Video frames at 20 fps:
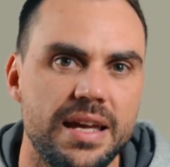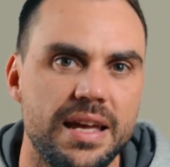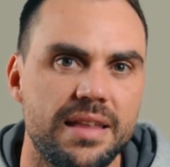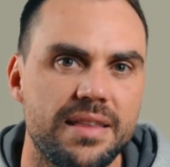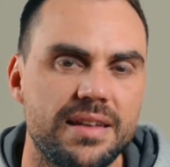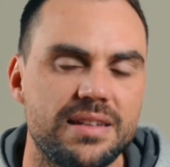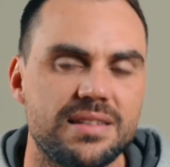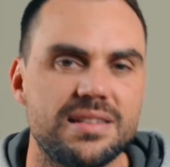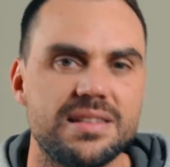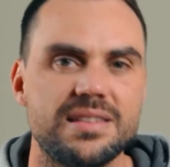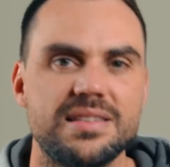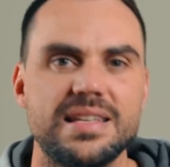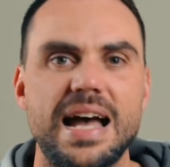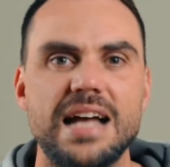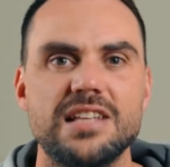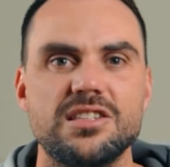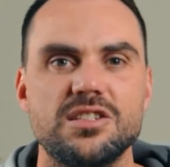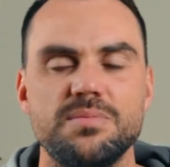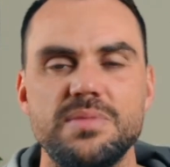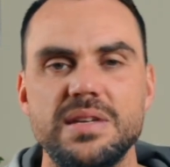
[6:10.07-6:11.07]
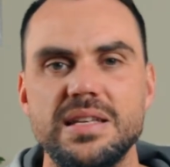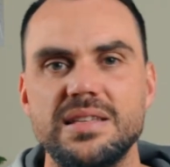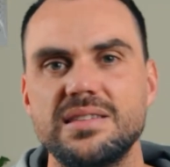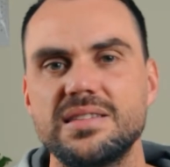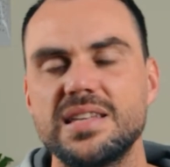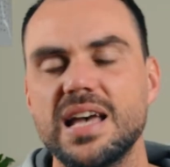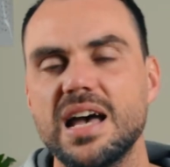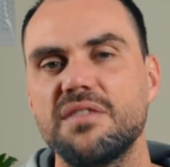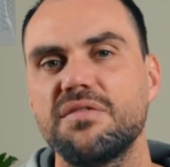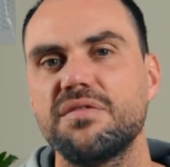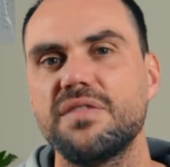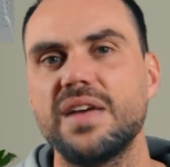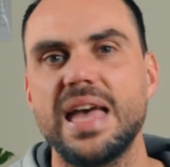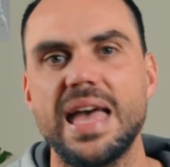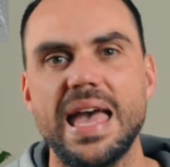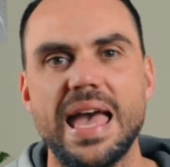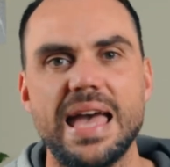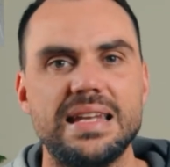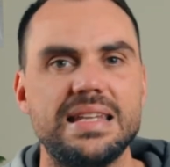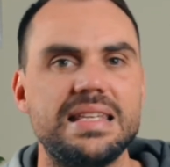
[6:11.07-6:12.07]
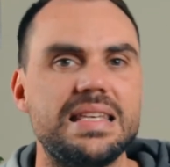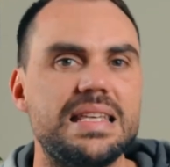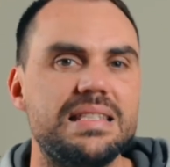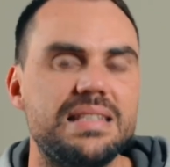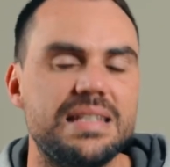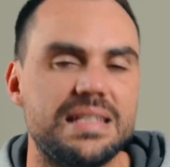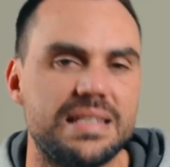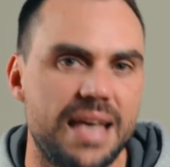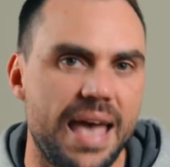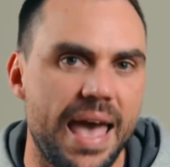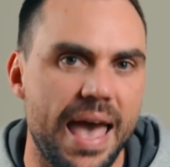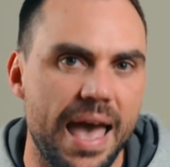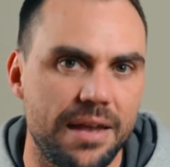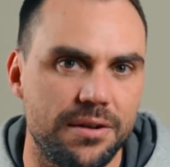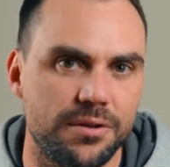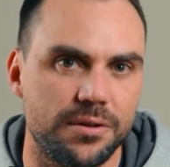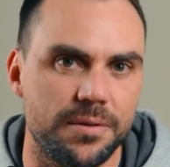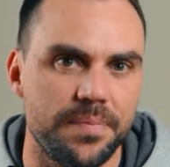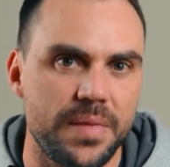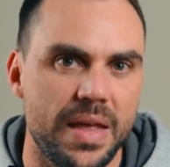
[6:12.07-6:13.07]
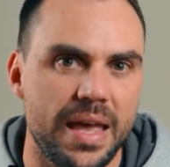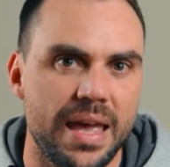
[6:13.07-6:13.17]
that is designed to be tough and easy to handle.